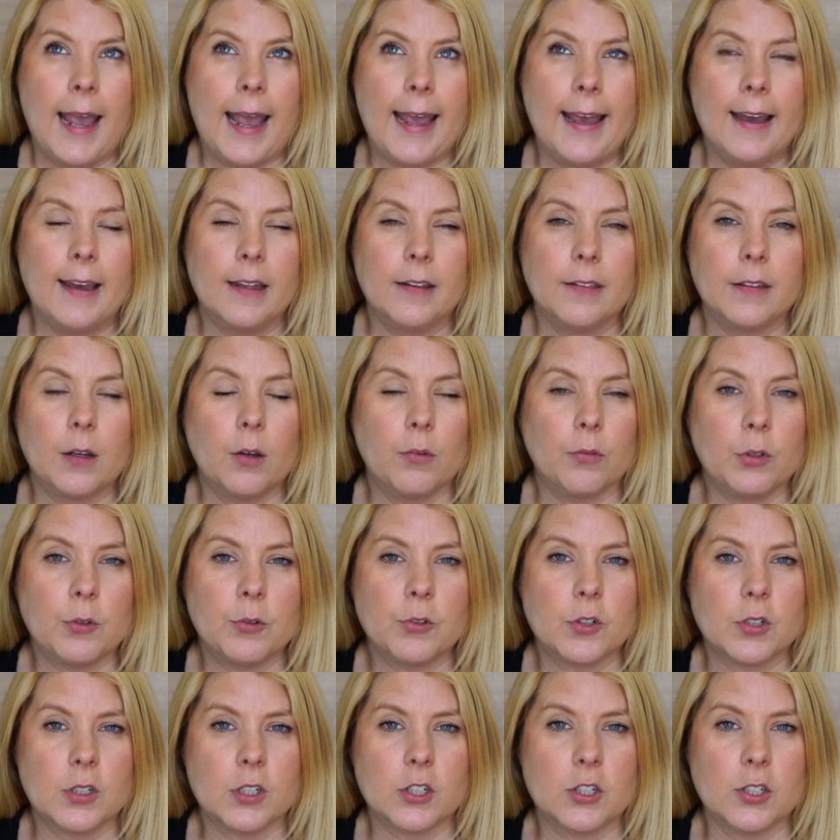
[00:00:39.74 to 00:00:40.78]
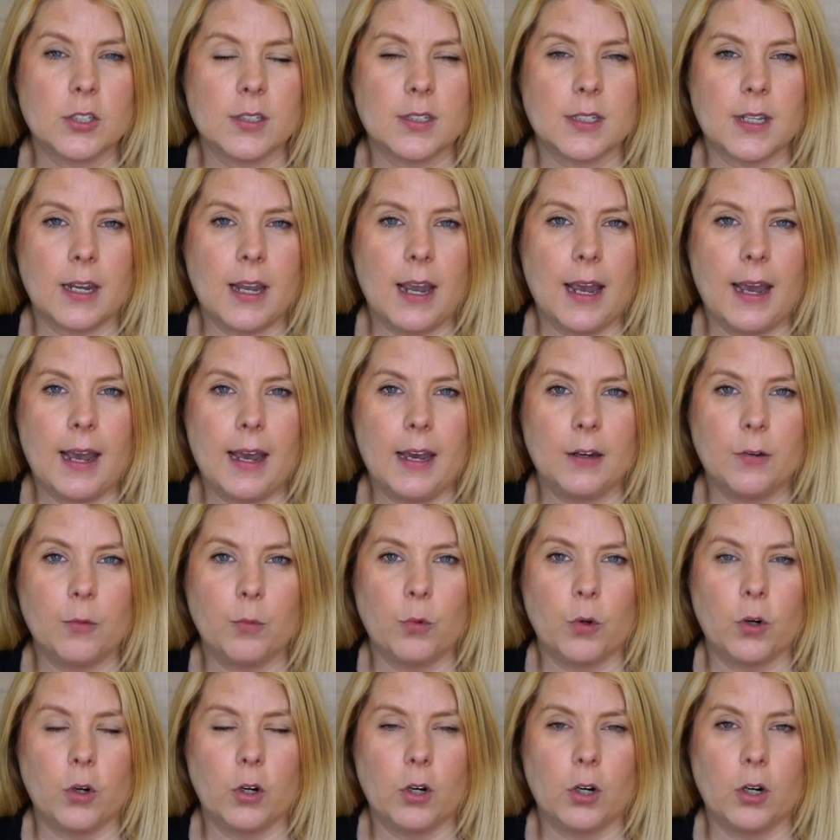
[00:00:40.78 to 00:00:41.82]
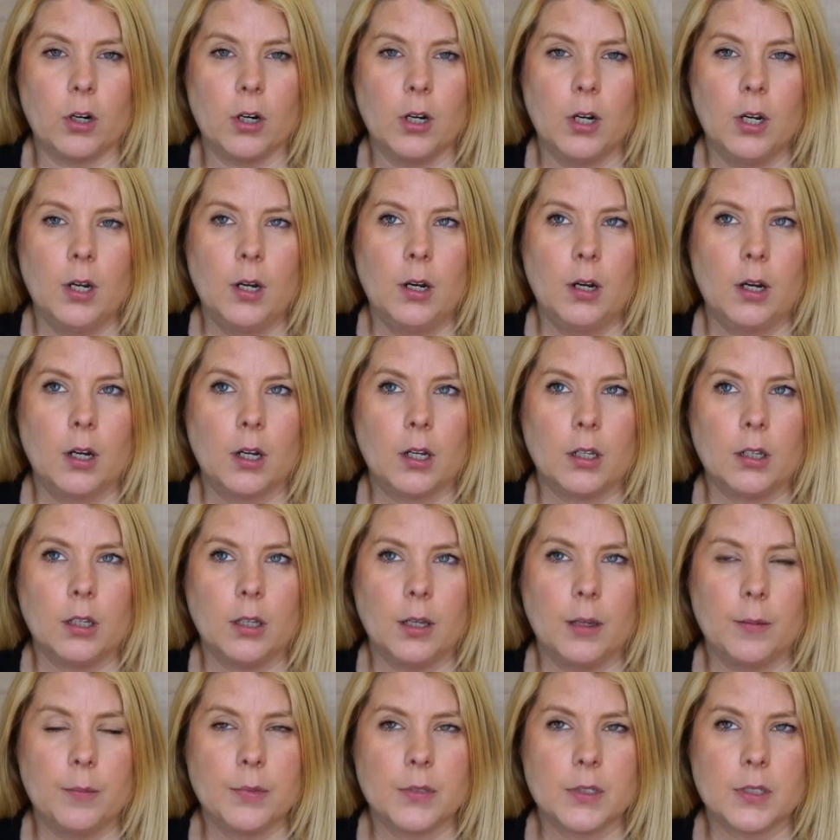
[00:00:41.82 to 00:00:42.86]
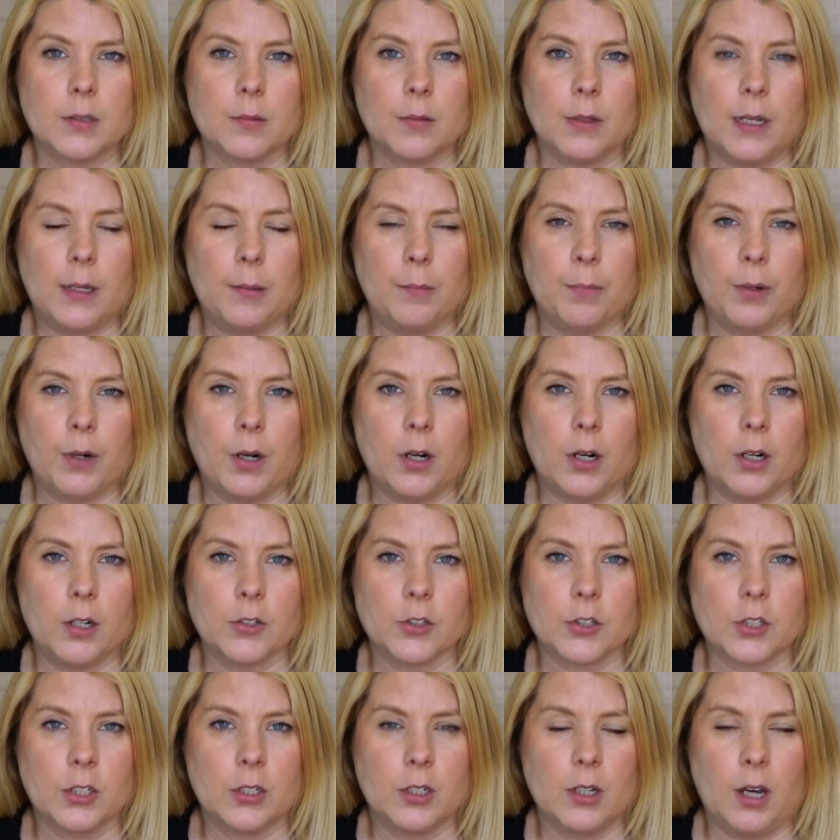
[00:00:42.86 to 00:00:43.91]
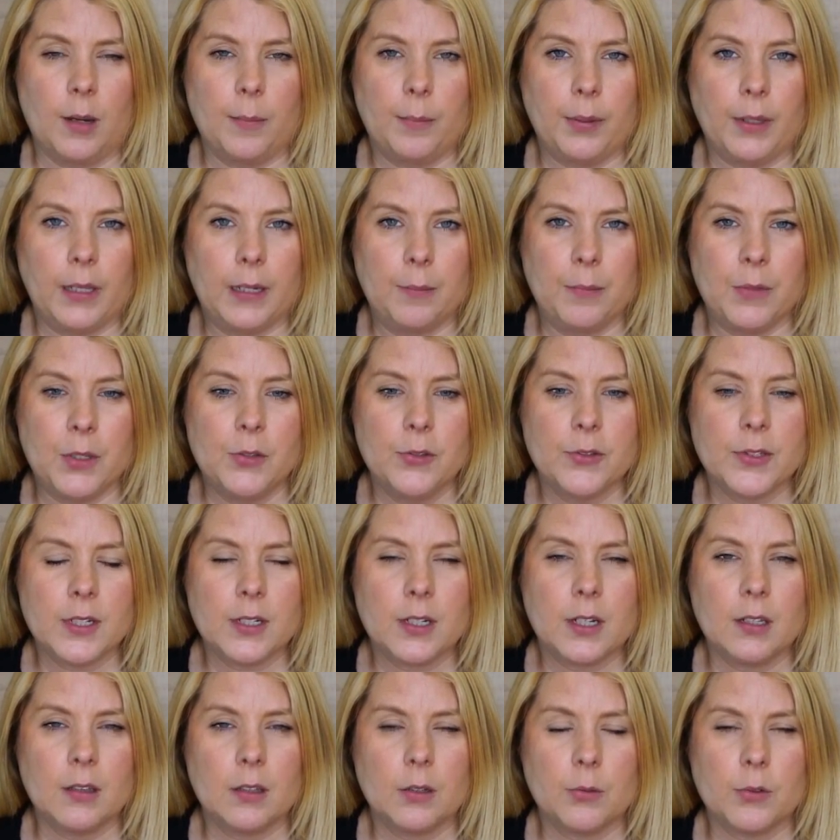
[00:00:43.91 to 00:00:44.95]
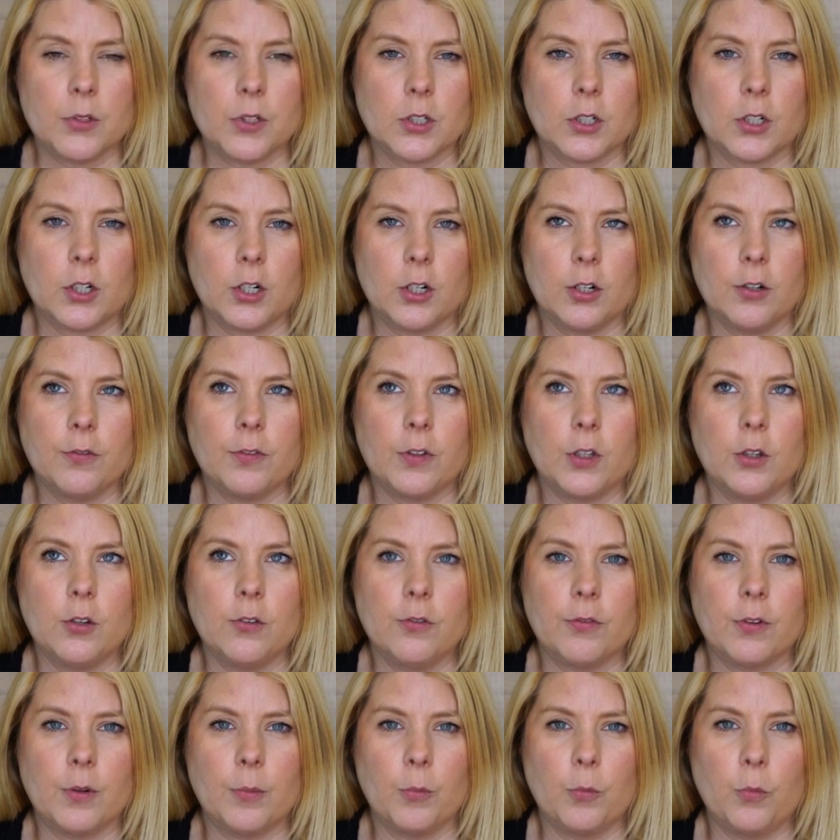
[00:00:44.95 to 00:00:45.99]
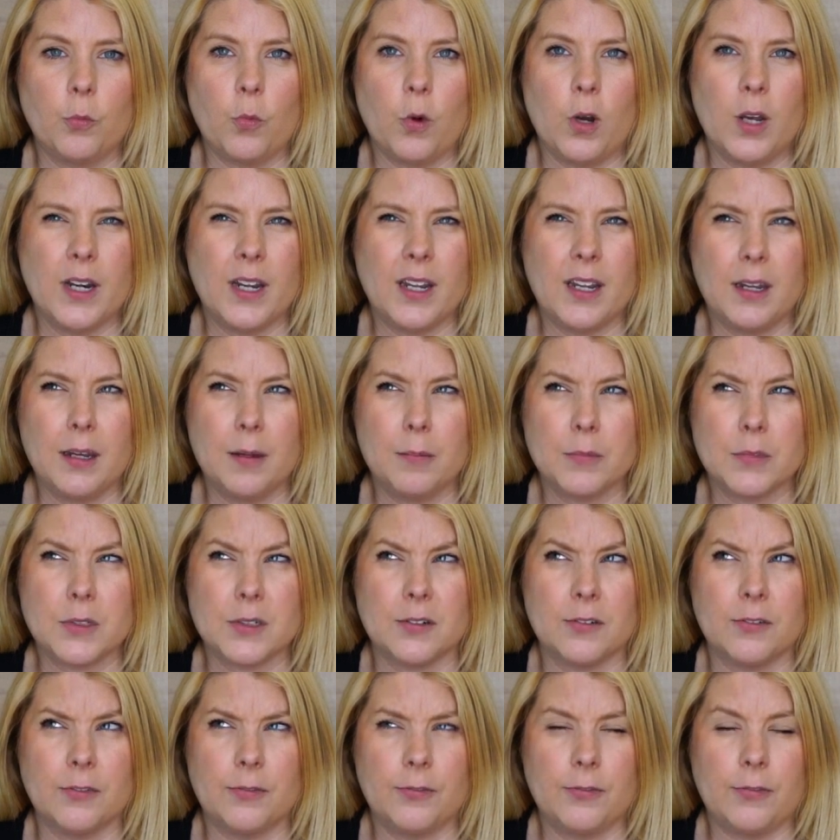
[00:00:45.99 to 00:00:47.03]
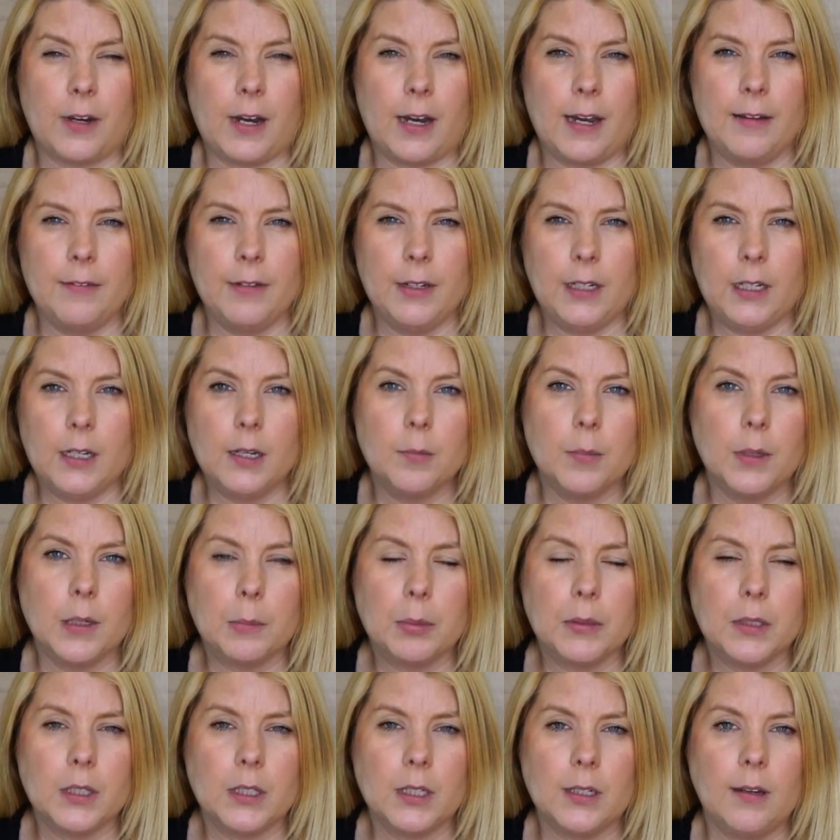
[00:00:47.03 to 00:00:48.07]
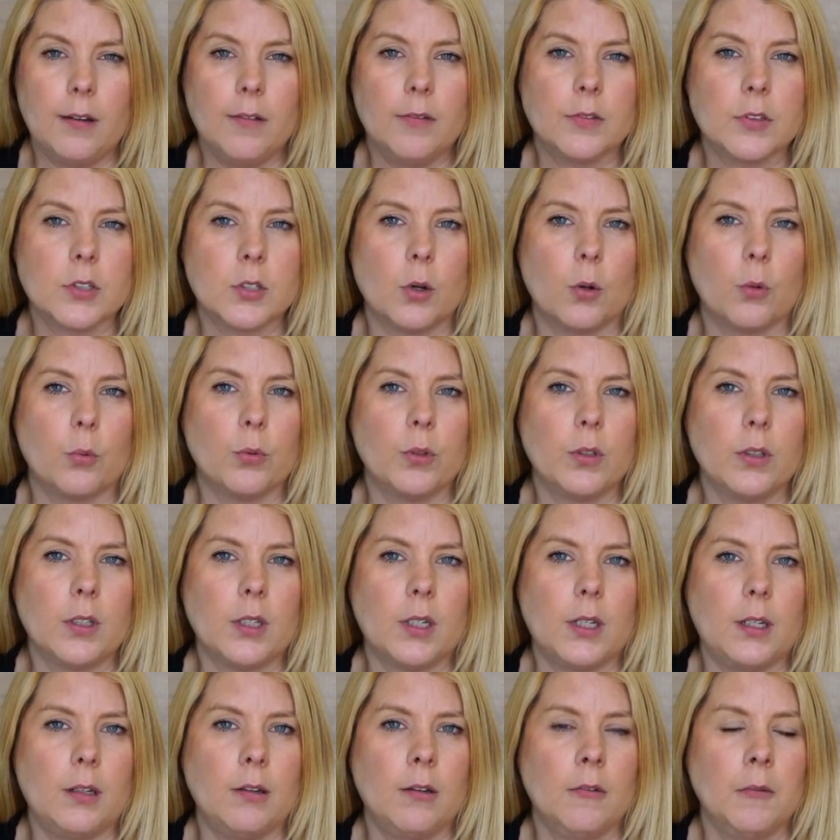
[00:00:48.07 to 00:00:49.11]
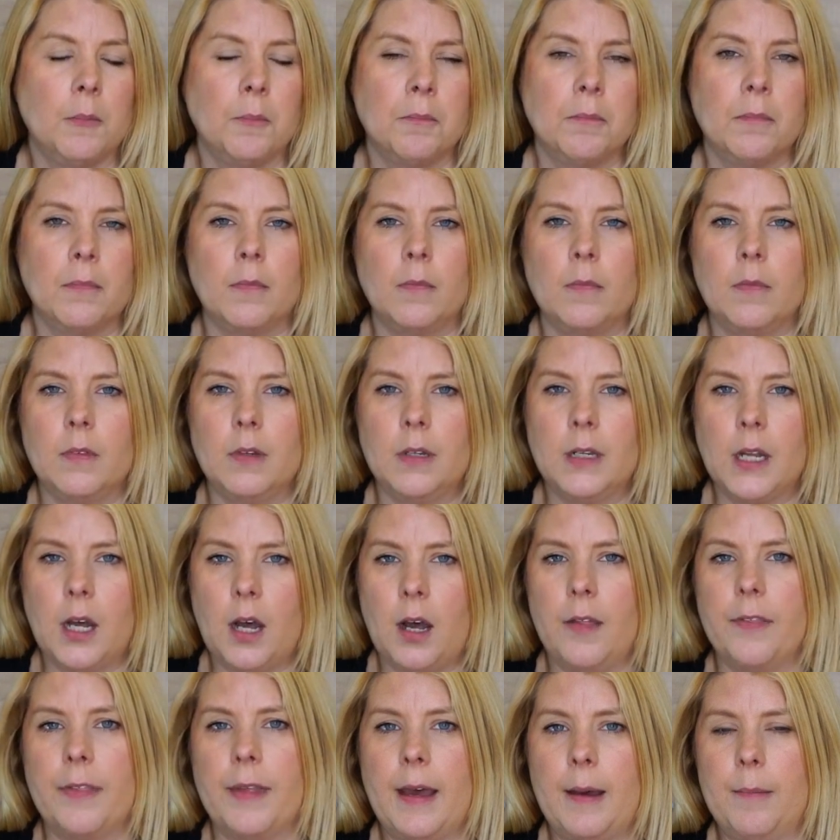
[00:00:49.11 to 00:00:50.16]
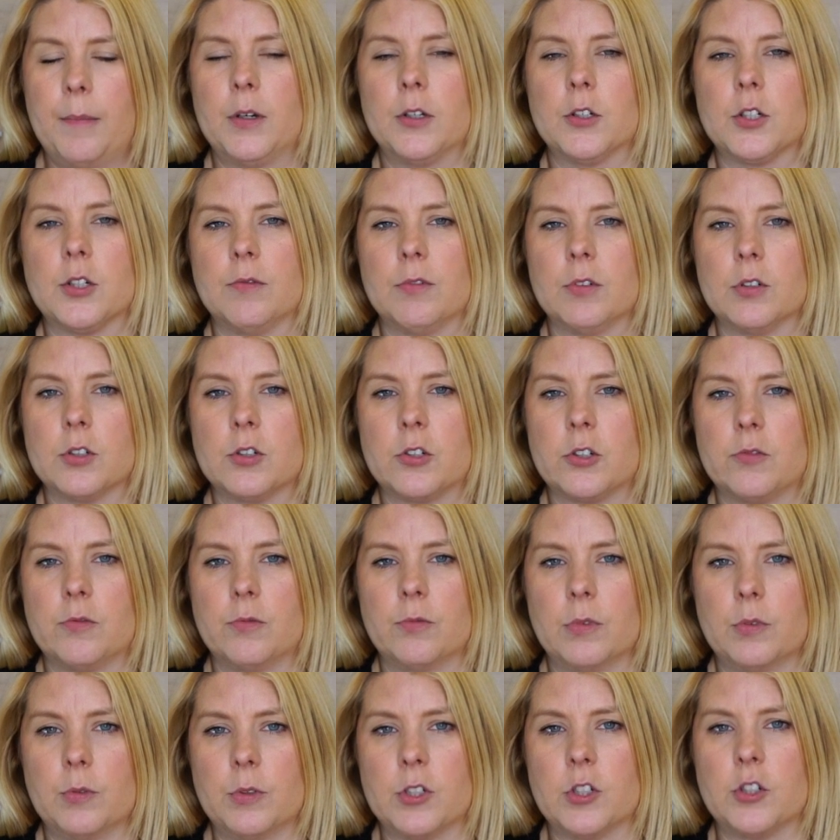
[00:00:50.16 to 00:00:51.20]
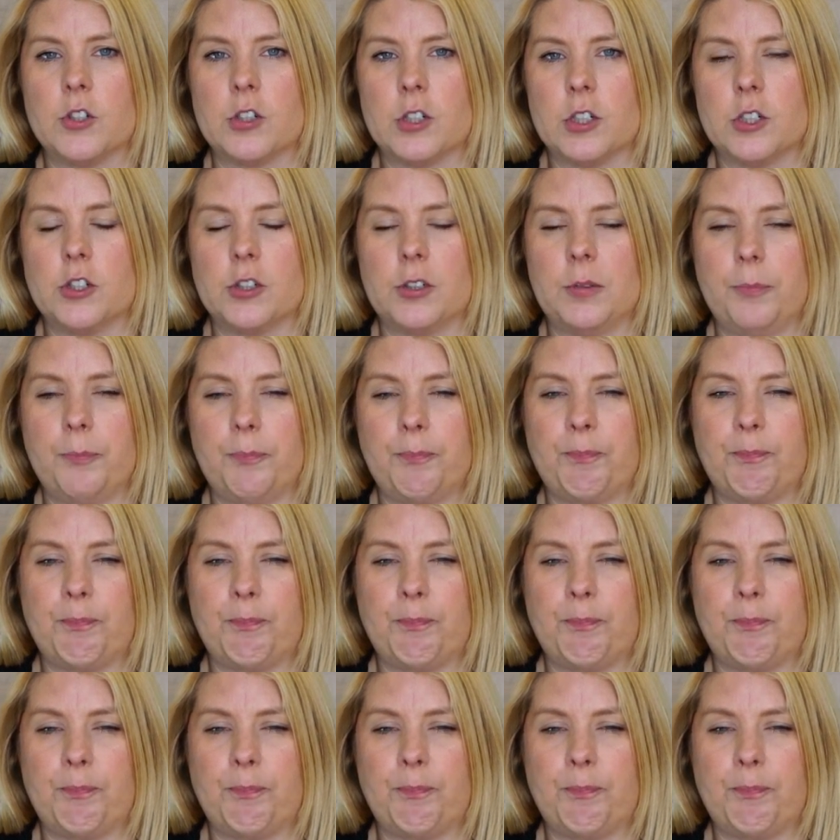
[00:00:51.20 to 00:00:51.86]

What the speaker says: And the only restrictions they had were clubs and bars could not play music, and there was a curfew from 1 a.m. to 5 a.m., I believe. So really, not that much of a restriction.